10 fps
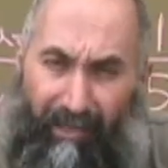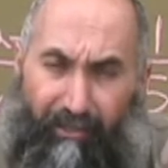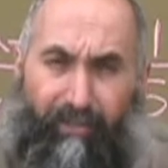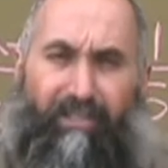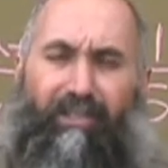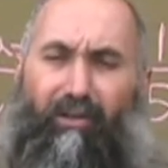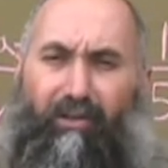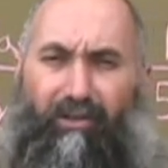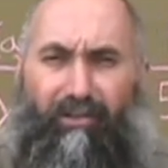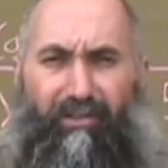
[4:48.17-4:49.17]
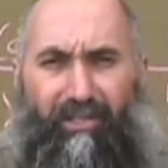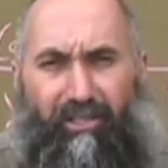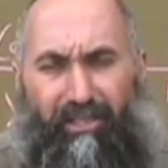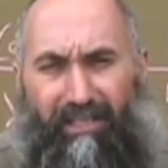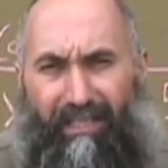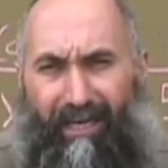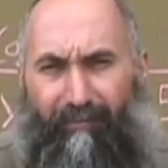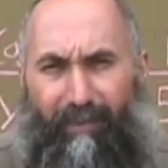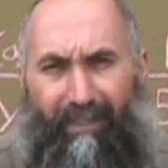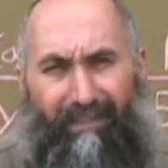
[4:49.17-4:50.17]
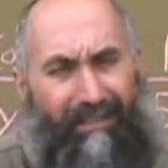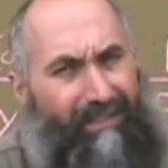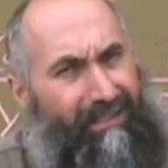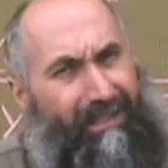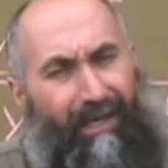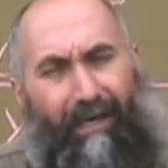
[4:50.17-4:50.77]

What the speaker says: you're still going to use the GCF because it's,